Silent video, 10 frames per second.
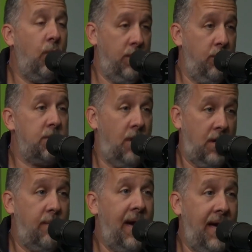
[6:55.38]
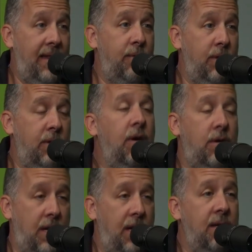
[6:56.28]

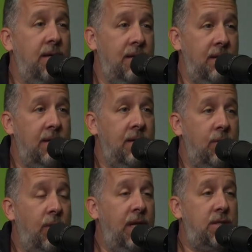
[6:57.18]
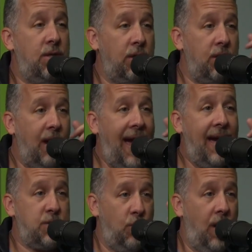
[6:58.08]
they took your
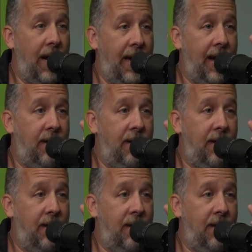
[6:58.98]
actual eye out.